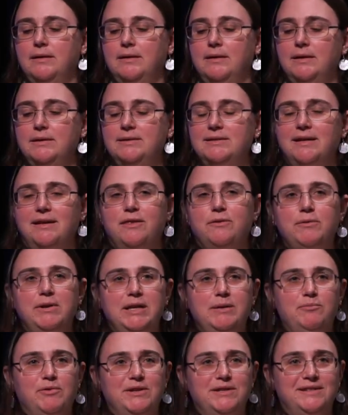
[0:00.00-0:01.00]
It's
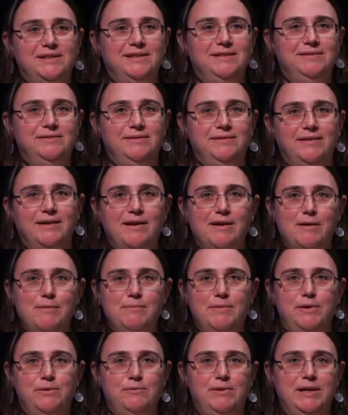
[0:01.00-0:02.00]
3D printed.
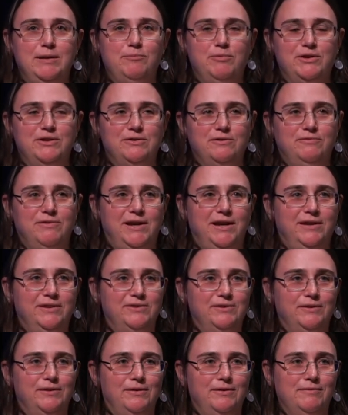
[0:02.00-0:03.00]
The 3D printer
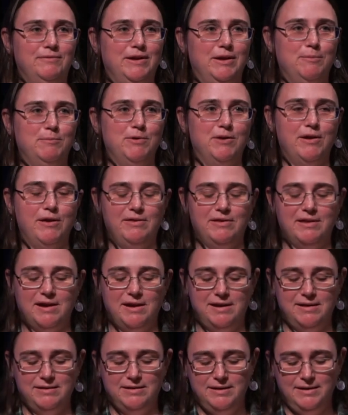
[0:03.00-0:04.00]
files are available
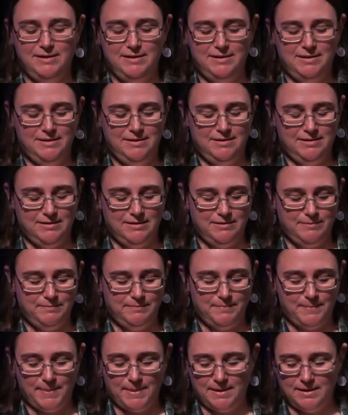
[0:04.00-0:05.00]
online.
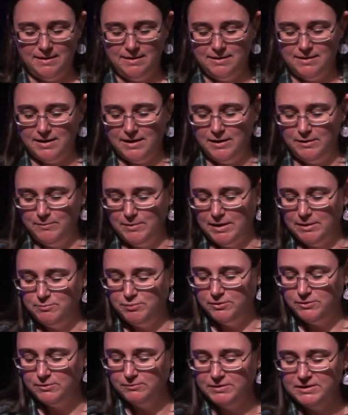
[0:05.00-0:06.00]
I'd
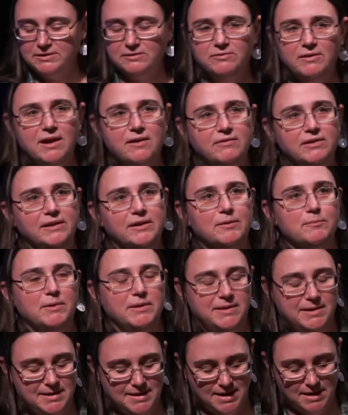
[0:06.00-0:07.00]
put the RISC-V in here,
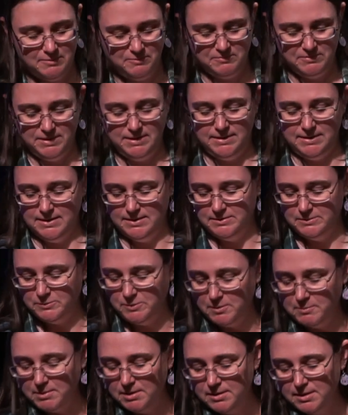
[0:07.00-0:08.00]
but then I'd really get in
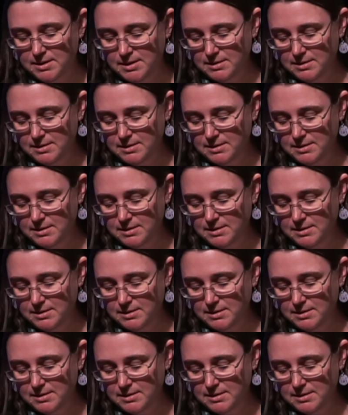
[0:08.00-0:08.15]
trouble.